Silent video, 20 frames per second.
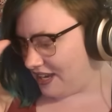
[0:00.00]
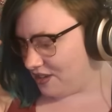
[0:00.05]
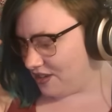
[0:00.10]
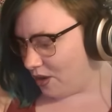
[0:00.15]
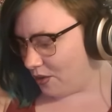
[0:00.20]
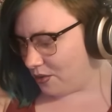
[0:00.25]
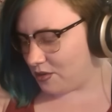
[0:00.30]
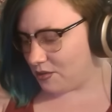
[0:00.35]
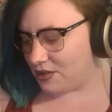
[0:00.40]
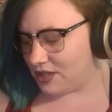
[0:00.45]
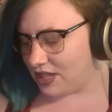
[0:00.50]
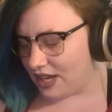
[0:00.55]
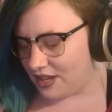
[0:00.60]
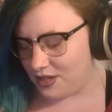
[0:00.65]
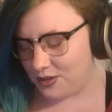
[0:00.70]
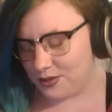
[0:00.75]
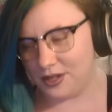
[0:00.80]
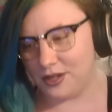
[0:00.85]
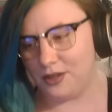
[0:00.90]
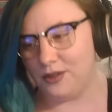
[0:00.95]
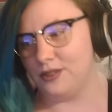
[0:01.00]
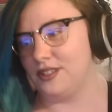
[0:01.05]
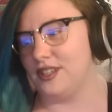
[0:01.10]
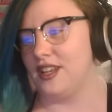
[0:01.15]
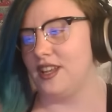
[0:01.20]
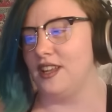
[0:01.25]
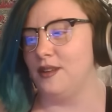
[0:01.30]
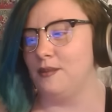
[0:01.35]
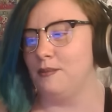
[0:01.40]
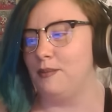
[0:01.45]
know you thought you could hold it
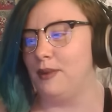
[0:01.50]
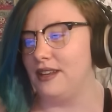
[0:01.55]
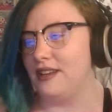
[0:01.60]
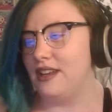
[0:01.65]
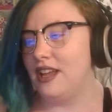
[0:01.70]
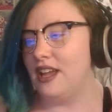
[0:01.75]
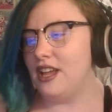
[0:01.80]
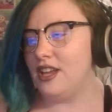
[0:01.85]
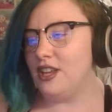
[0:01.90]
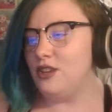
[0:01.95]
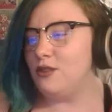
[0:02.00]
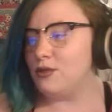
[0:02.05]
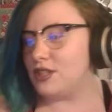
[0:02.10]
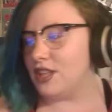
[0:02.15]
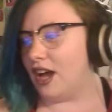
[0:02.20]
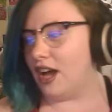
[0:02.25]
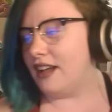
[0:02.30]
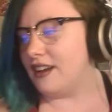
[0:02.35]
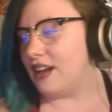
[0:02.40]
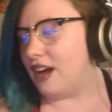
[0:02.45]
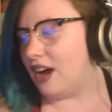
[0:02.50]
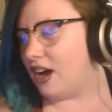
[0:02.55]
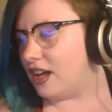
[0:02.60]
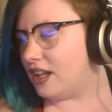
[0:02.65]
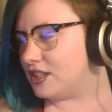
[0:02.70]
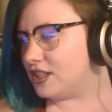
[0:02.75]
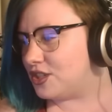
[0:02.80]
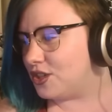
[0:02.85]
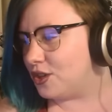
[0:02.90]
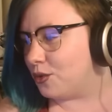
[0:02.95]
in, but you thought
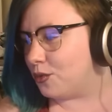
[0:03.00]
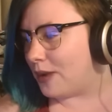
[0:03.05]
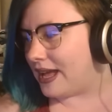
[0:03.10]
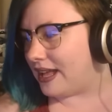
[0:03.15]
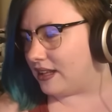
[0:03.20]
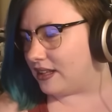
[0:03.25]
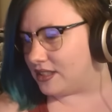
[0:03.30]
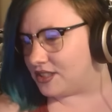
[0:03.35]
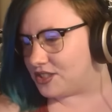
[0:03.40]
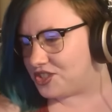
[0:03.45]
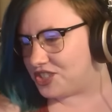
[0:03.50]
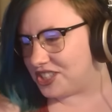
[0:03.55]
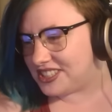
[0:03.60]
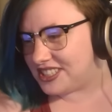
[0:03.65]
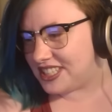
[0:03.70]
all too well just